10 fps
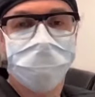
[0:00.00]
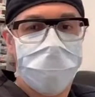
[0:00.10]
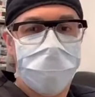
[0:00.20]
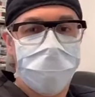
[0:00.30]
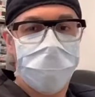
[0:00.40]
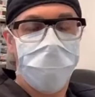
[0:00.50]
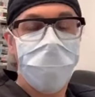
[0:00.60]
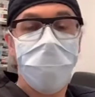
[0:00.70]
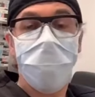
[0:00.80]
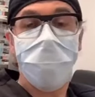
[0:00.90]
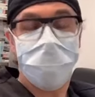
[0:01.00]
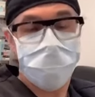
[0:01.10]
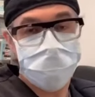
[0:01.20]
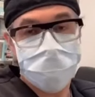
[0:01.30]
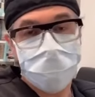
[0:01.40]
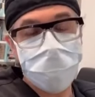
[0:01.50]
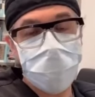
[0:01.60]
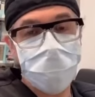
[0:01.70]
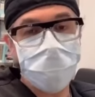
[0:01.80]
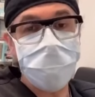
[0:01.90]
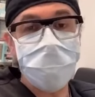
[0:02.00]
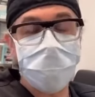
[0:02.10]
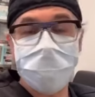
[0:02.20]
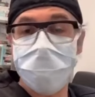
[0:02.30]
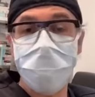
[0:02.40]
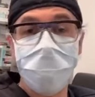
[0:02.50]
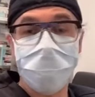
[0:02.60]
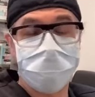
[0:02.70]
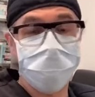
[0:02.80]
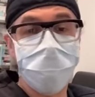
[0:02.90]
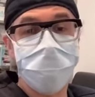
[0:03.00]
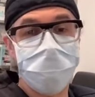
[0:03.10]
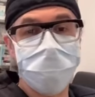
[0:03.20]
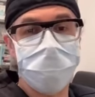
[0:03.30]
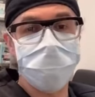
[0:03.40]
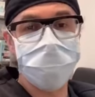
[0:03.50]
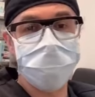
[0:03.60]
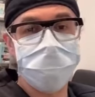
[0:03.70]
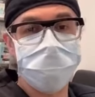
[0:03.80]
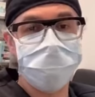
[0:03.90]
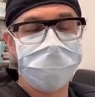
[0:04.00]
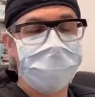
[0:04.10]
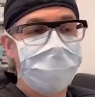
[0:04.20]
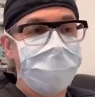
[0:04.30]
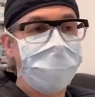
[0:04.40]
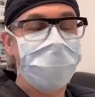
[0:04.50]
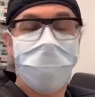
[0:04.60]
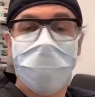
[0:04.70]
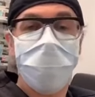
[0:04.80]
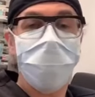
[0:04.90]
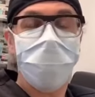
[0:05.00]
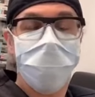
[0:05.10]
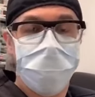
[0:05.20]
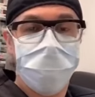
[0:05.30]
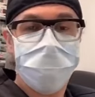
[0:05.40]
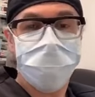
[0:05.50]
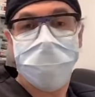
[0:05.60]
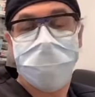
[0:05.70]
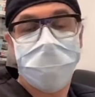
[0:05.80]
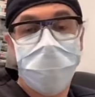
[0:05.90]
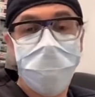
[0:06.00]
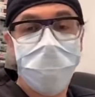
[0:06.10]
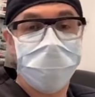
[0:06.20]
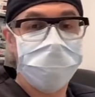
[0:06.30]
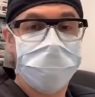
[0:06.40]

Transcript: And then the issue right now is that some people cannot find masks. If you can't get a mask, improvise.